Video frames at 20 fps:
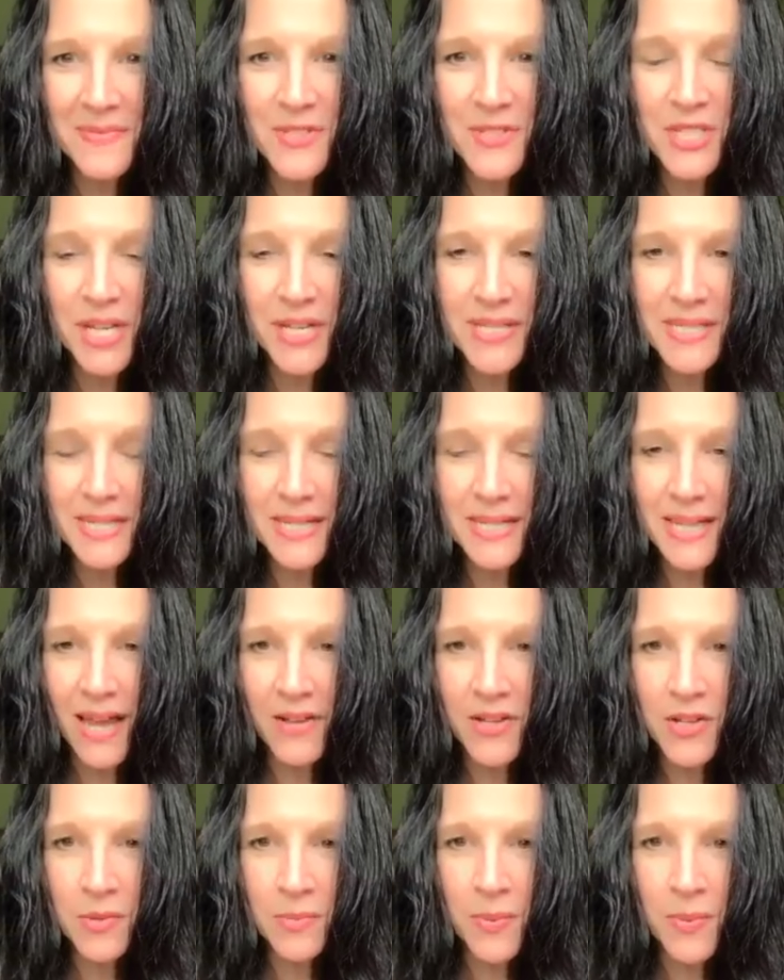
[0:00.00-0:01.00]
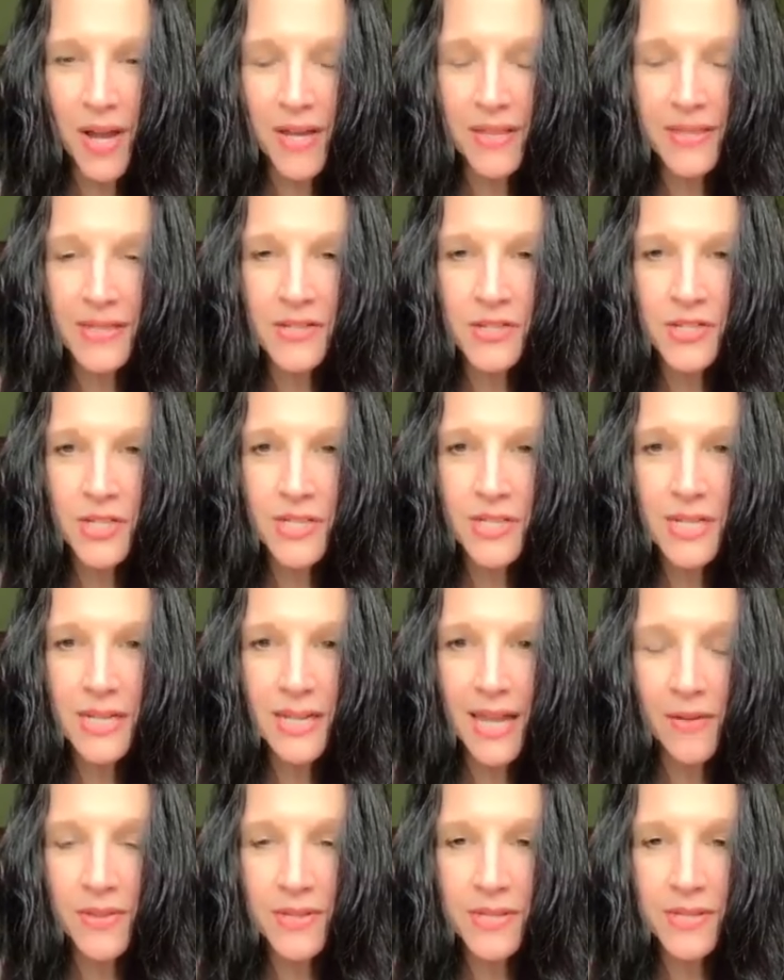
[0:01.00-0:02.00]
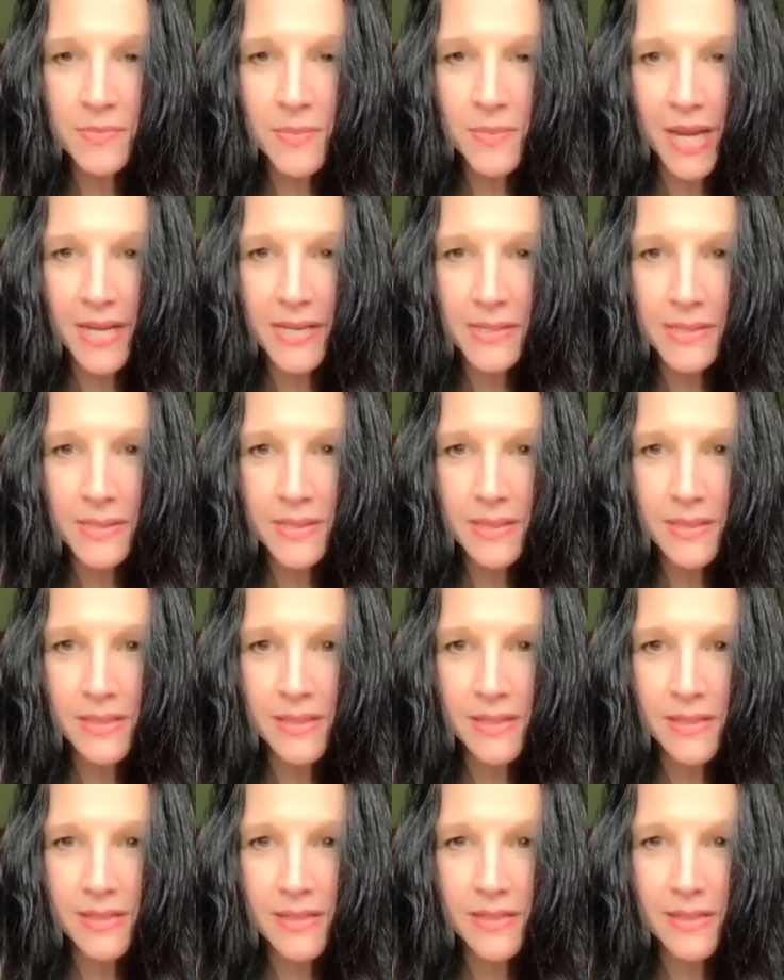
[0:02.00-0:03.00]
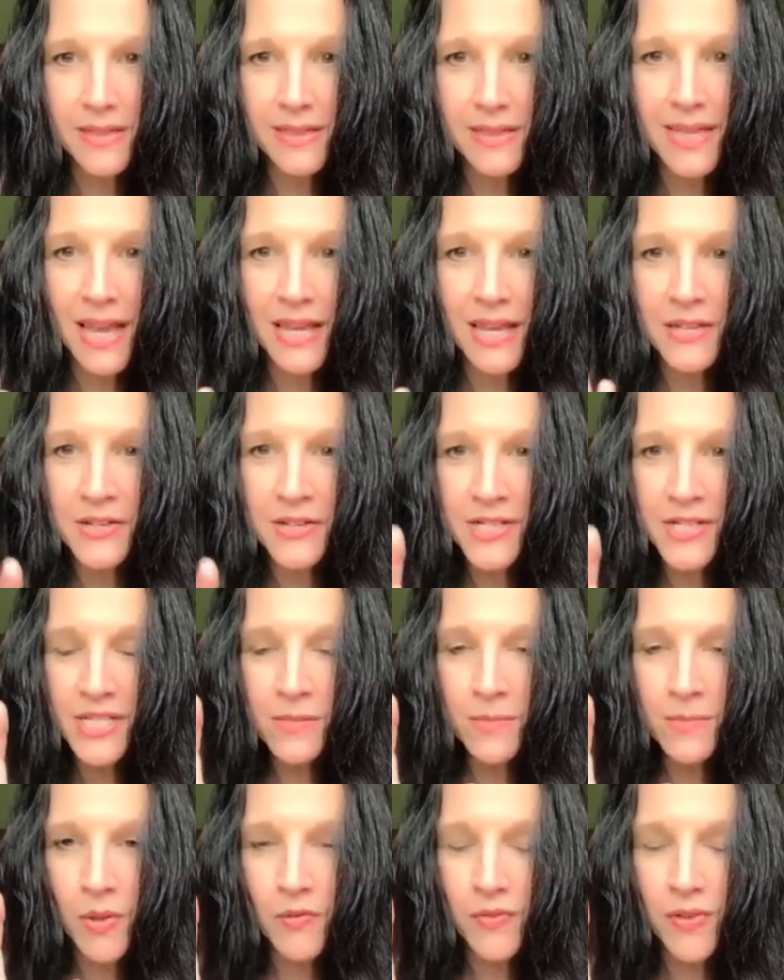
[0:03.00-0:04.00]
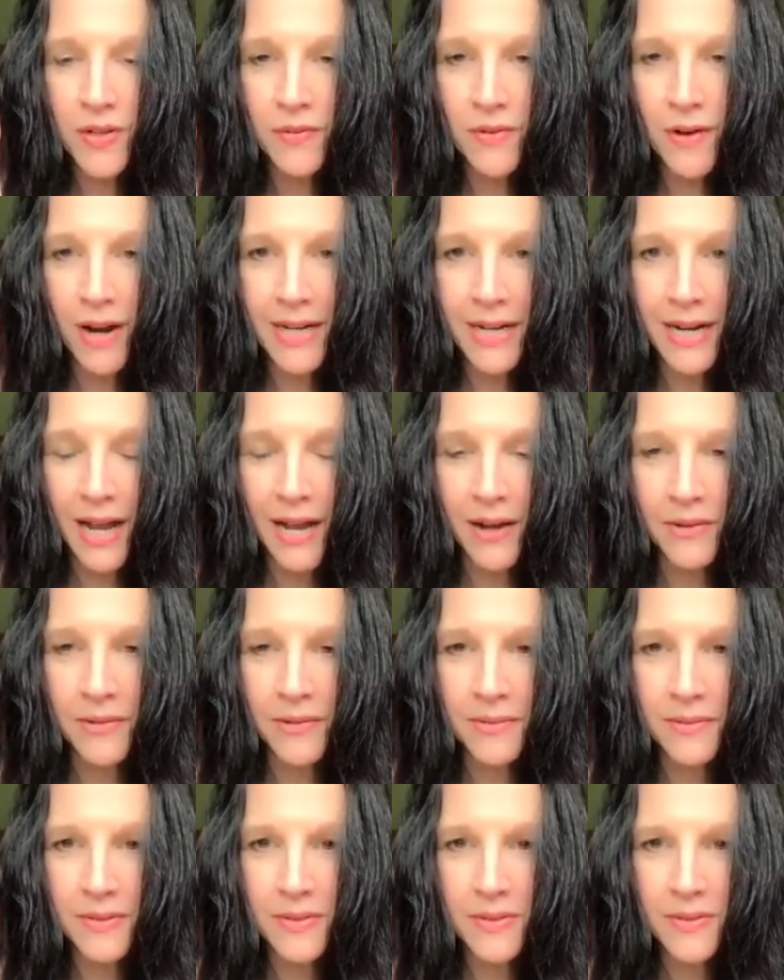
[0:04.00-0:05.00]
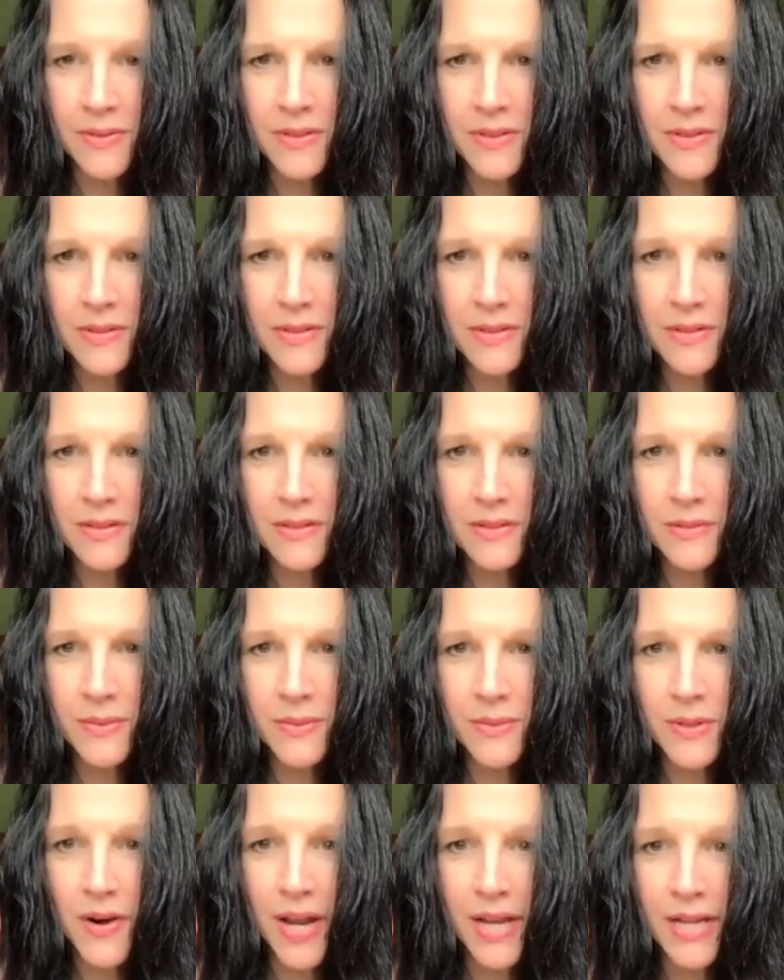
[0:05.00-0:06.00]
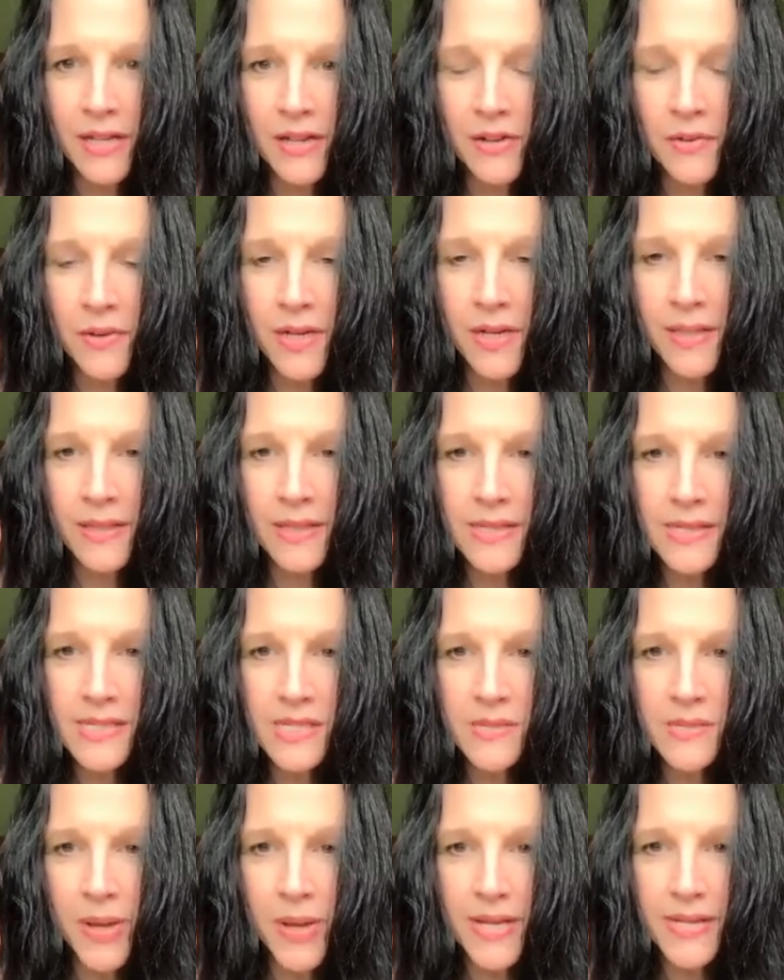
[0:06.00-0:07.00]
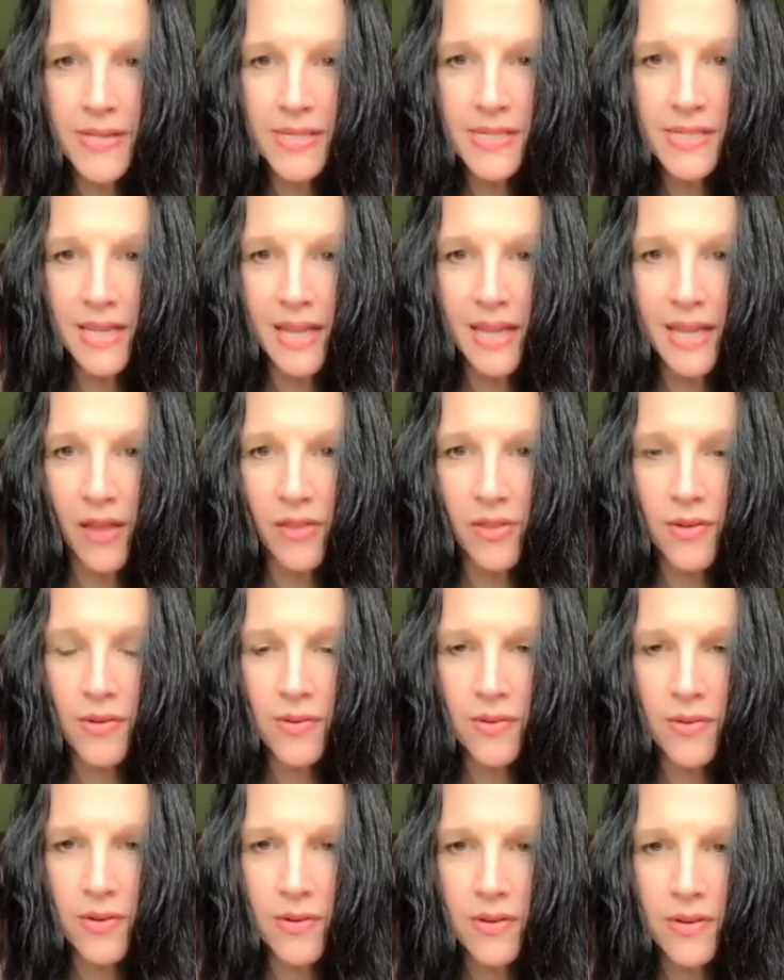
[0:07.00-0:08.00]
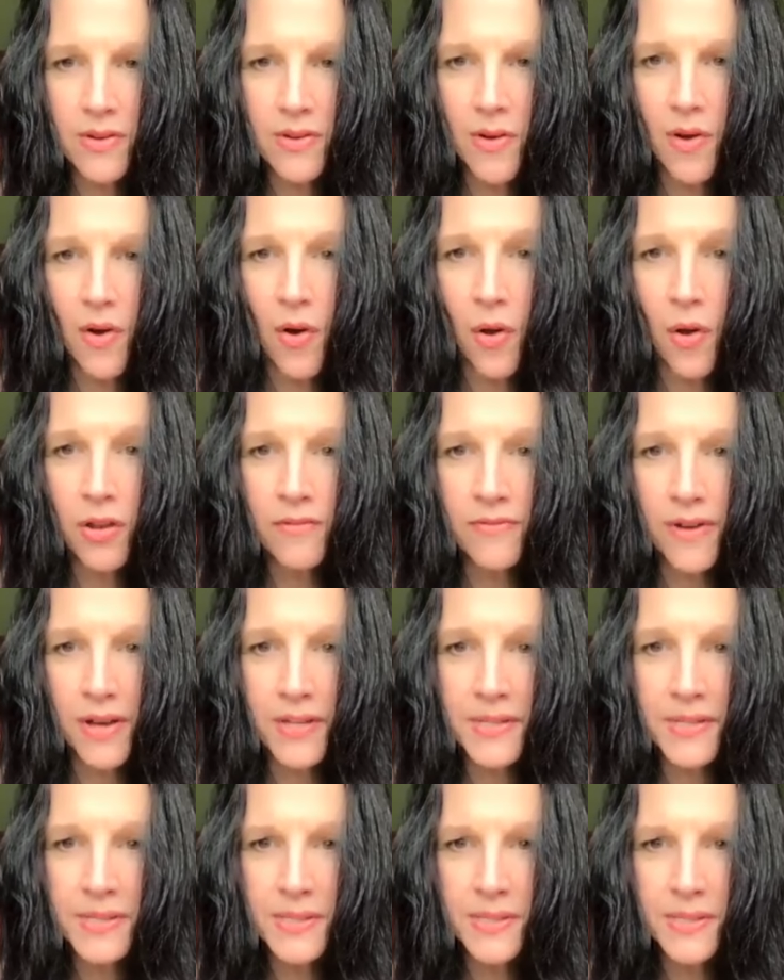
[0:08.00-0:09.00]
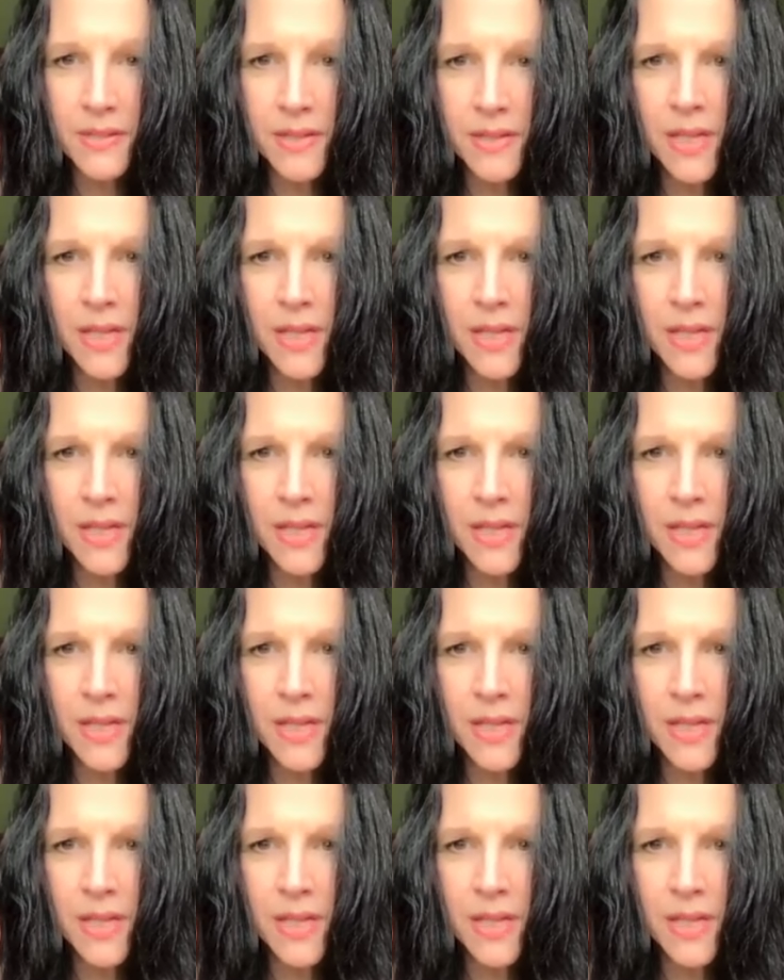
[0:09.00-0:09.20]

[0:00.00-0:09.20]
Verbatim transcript: Just allow your breath and just allow the space. The energy's moving right now. We're anchoring this space together, all of us.